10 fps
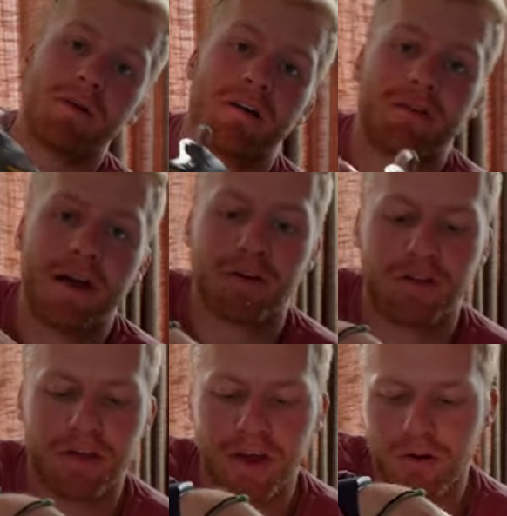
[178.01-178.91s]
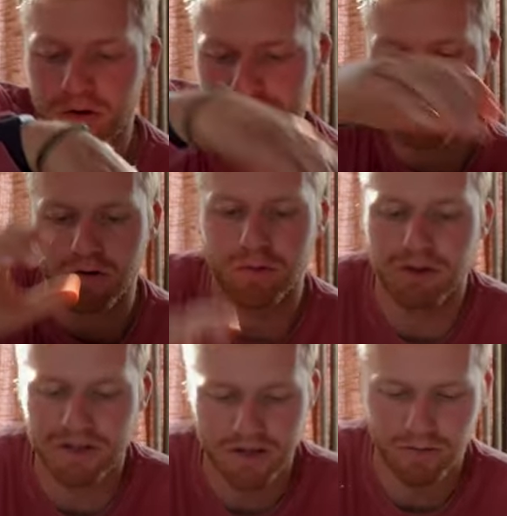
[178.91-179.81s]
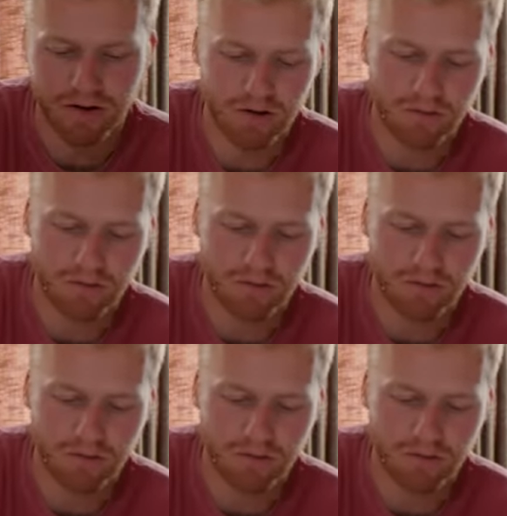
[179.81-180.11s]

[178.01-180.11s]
my favorite thing was, I don't want to put these on the bed.